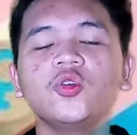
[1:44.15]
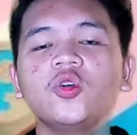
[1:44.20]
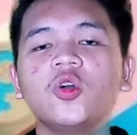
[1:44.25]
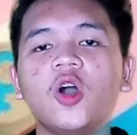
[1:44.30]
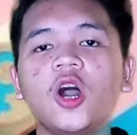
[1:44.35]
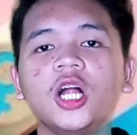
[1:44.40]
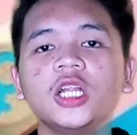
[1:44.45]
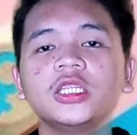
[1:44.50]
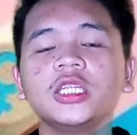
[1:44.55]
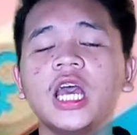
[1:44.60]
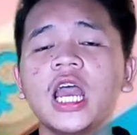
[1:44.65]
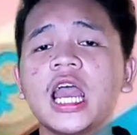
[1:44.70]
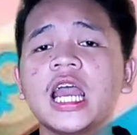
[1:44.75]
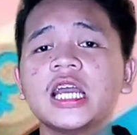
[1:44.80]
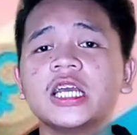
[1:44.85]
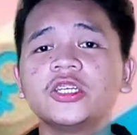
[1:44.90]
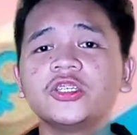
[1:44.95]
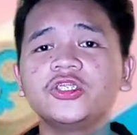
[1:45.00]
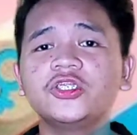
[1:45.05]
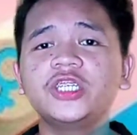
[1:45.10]
called
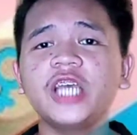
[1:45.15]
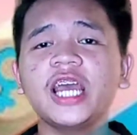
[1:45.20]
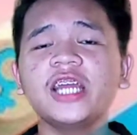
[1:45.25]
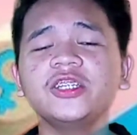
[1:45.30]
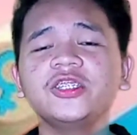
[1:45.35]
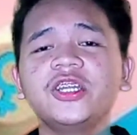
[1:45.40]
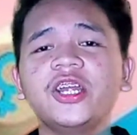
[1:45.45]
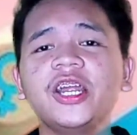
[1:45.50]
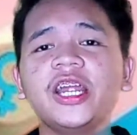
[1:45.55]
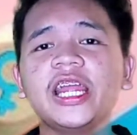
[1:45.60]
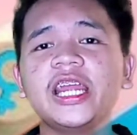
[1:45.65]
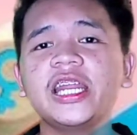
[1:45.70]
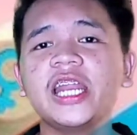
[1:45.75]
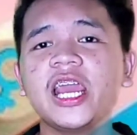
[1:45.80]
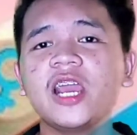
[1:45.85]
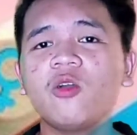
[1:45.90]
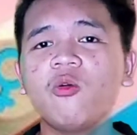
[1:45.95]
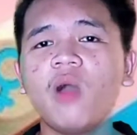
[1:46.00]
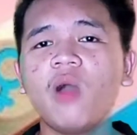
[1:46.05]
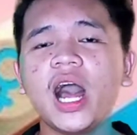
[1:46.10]
gender
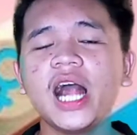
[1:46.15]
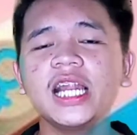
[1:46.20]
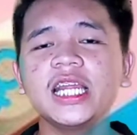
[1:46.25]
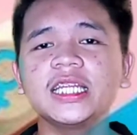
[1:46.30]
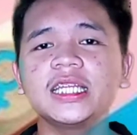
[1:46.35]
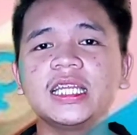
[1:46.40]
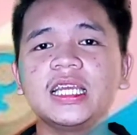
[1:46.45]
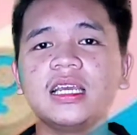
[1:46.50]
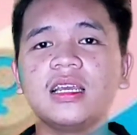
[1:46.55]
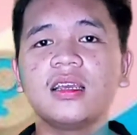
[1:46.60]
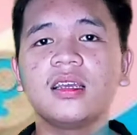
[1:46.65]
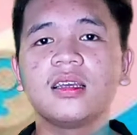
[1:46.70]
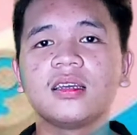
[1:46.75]
inequality.